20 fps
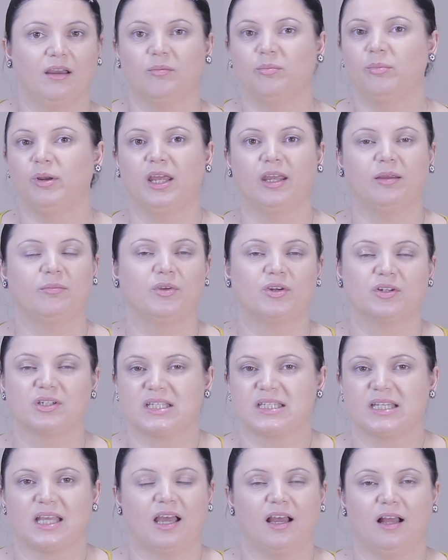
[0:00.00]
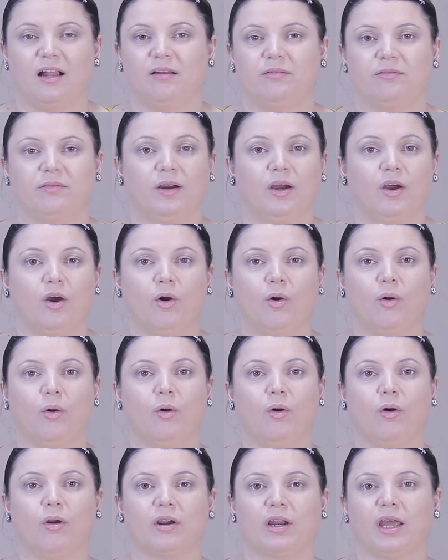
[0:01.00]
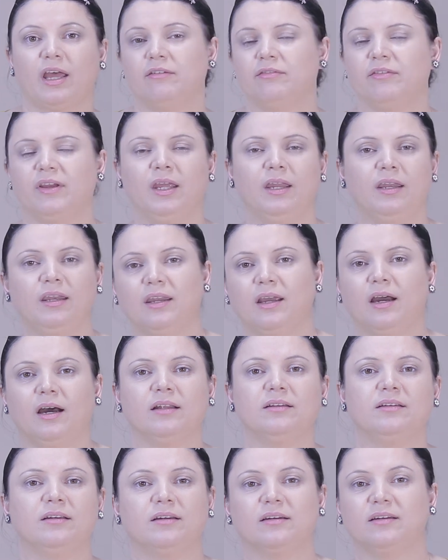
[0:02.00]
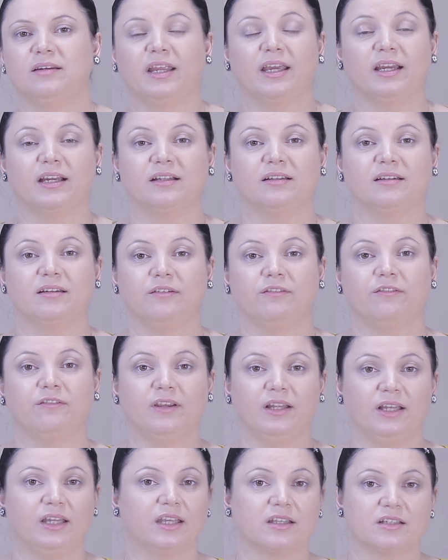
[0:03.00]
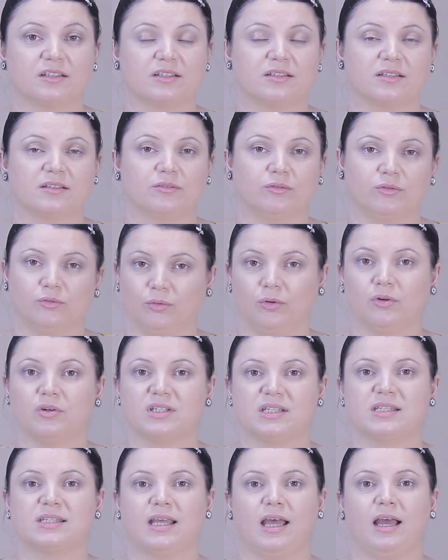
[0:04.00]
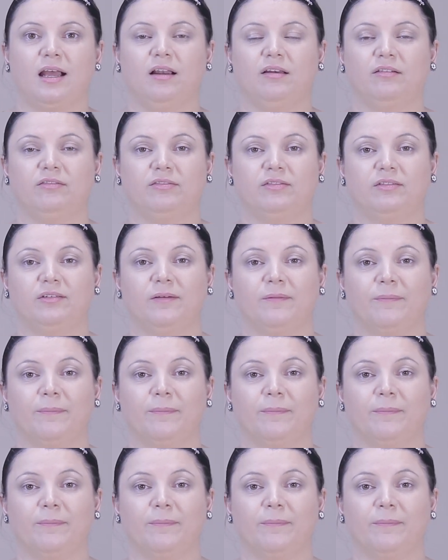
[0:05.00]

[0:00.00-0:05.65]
blame yourself, or have any other negative feelings towards self.